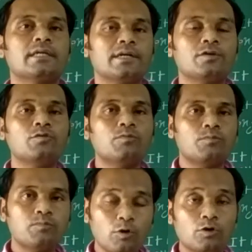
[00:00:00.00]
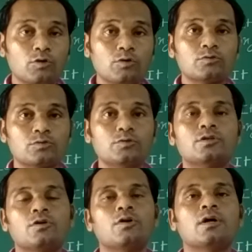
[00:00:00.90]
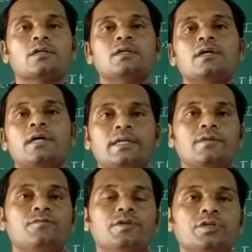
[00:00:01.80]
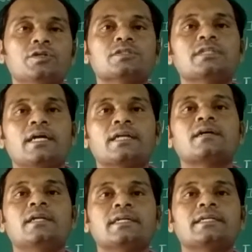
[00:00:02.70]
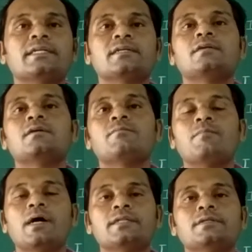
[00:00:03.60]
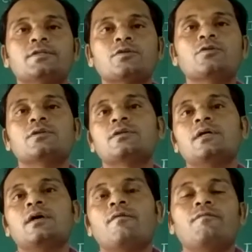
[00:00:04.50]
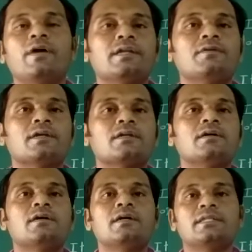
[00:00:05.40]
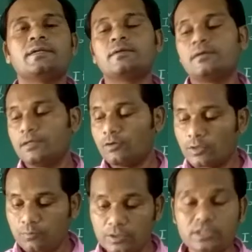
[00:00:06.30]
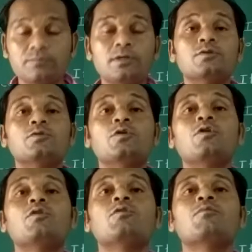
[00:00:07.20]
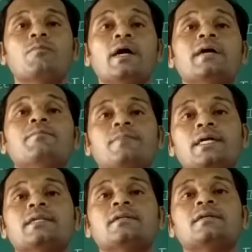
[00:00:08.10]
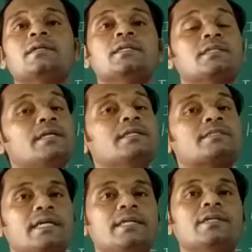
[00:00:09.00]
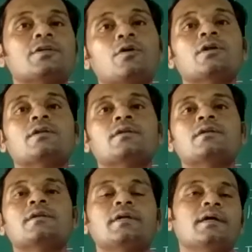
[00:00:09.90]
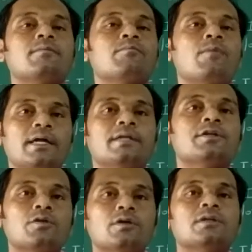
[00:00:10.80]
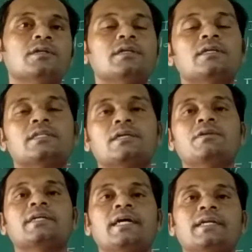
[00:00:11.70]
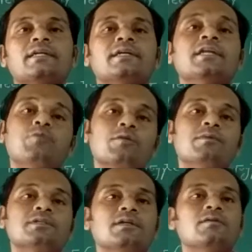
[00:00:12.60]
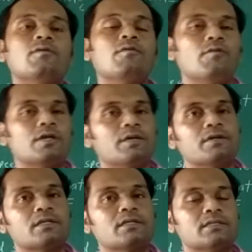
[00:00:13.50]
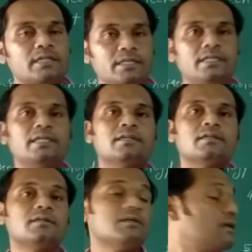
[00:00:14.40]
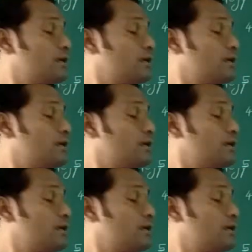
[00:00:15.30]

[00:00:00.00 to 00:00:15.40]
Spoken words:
They can do photo shoot or any videos they are collecting by the drone. Wherever that not possible to go by a man, they will send drone, and by drone they will get information whatever they need.